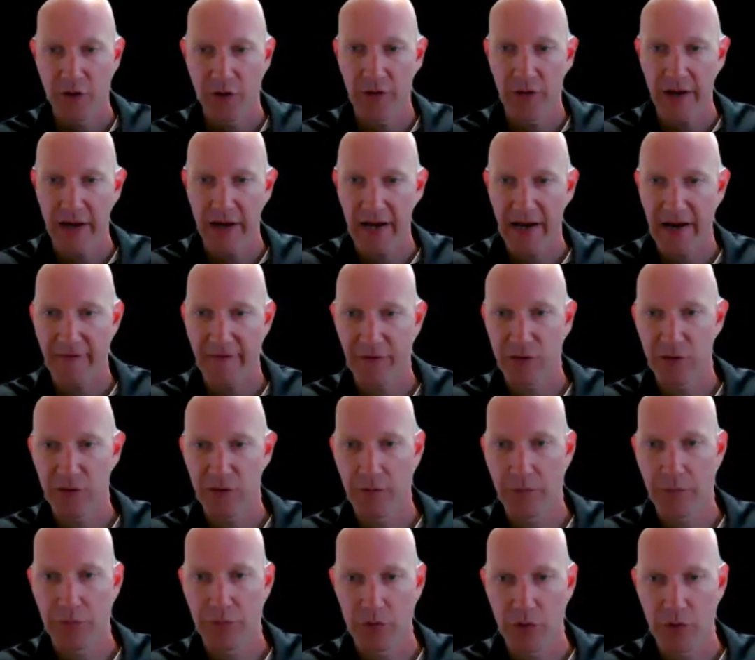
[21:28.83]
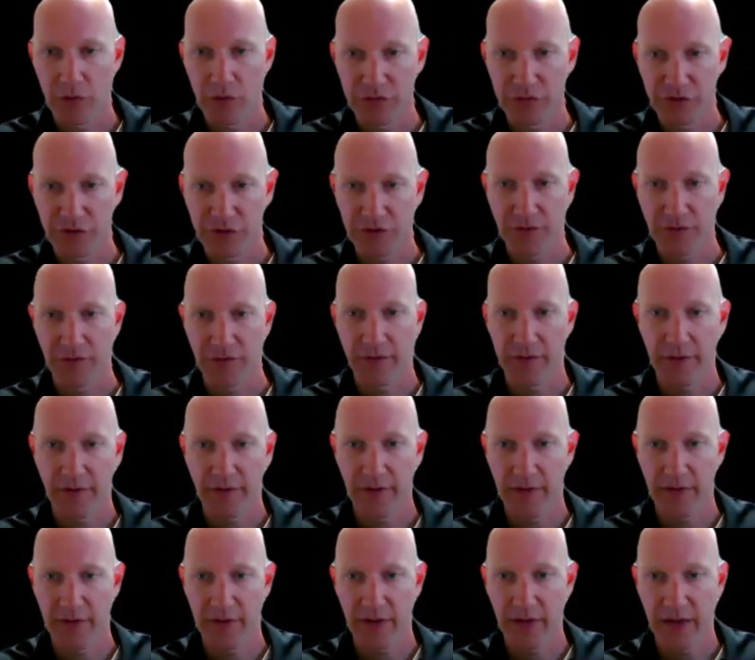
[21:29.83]
You have to approach
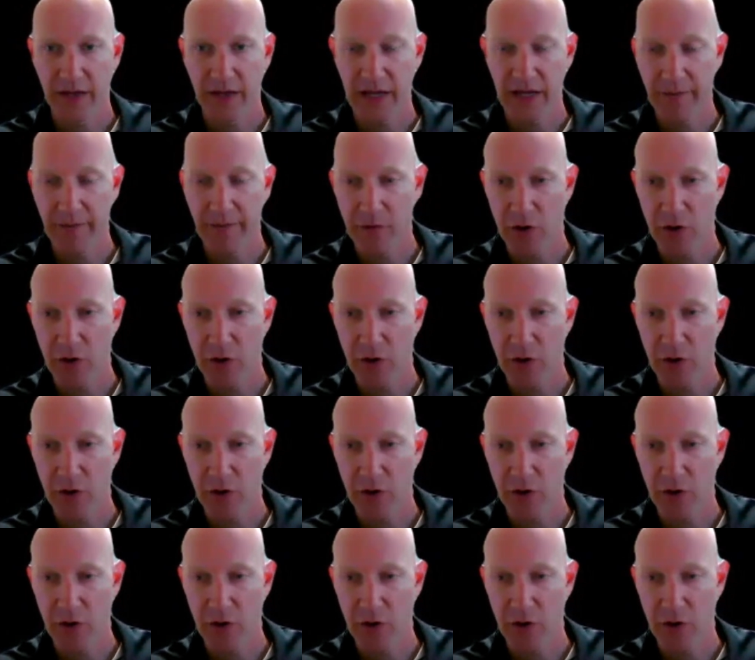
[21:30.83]
a